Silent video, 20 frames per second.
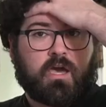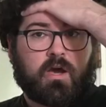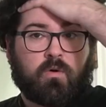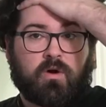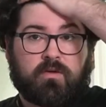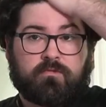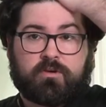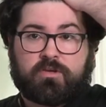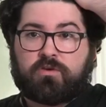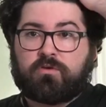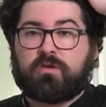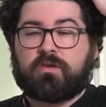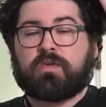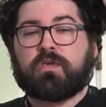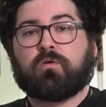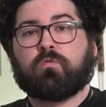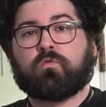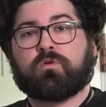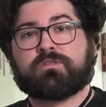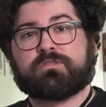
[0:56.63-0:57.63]
However, you can
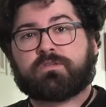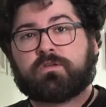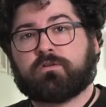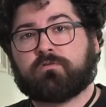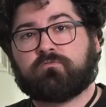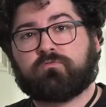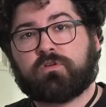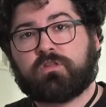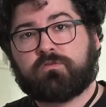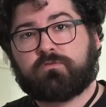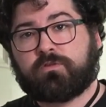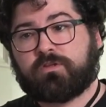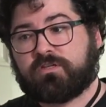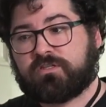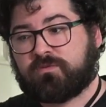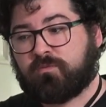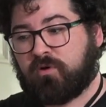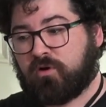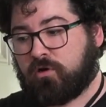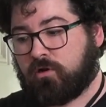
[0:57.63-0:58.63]
get ones that are really, really
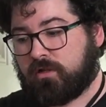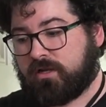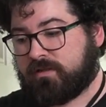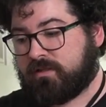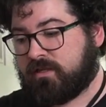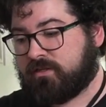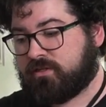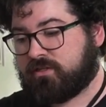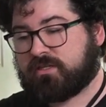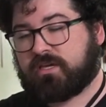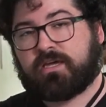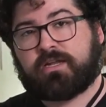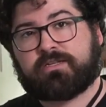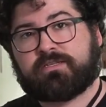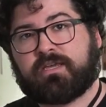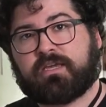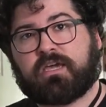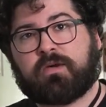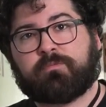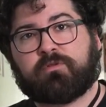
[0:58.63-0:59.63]
small, and they just kind of
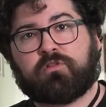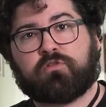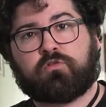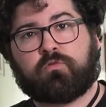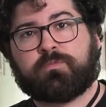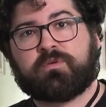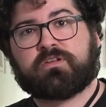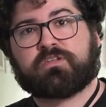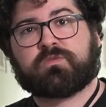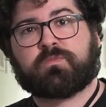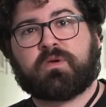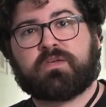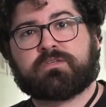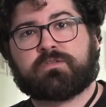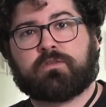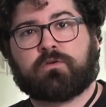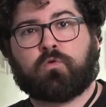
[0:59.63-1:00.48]
take up a little bit of space in